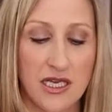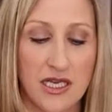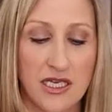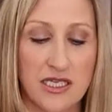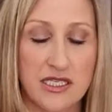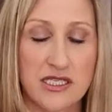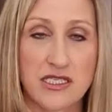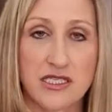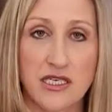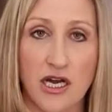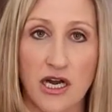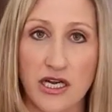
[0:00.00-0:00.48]

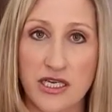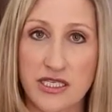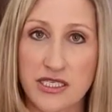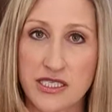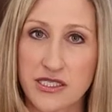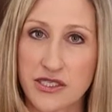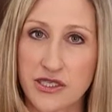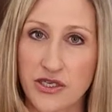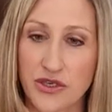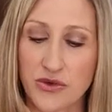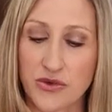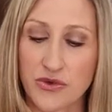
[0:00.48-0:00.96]
start
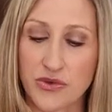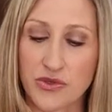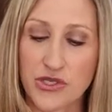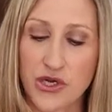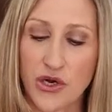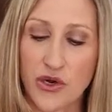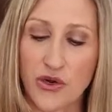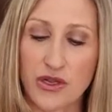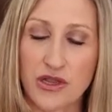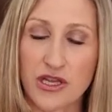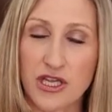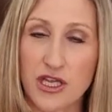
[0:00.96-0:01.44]
to
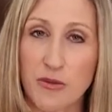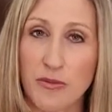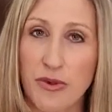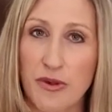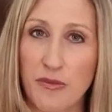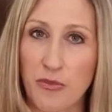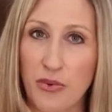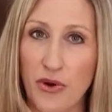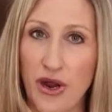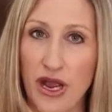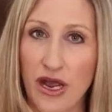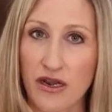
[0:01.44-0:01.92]
turn a little
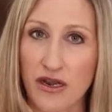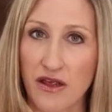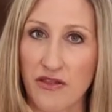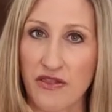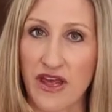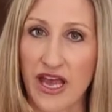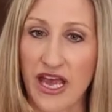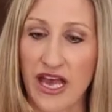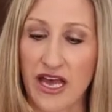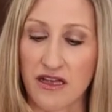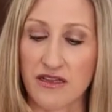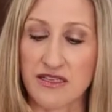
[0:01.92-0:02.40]
bit brown on
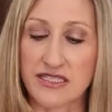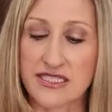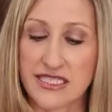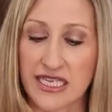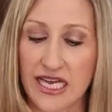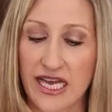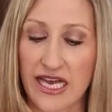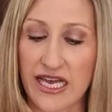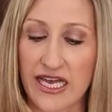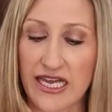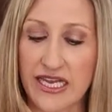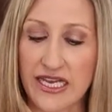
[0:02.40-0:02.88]
the
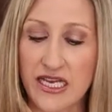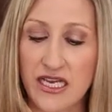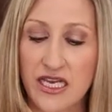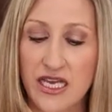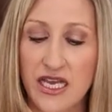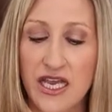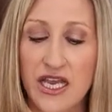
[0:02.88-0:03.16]
outside.